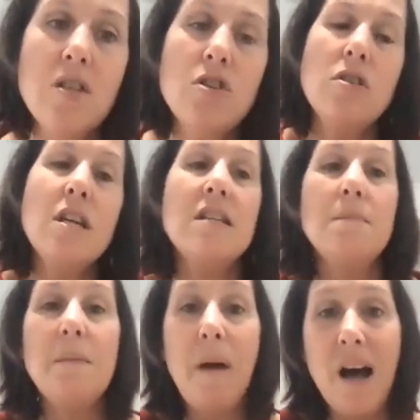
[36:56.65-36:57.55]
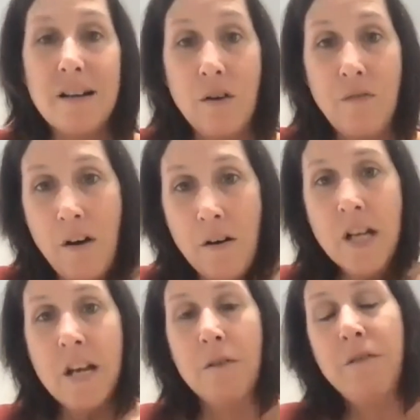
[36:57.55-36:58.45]
you do need to be part of our
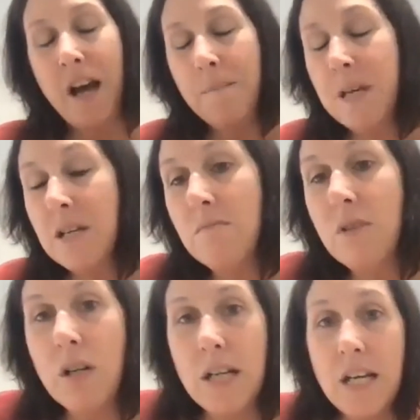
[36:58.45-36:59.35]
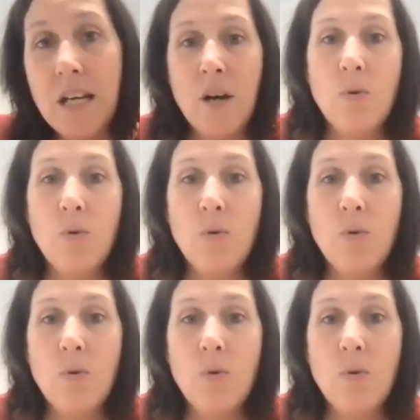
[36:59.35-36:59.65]
VIP community,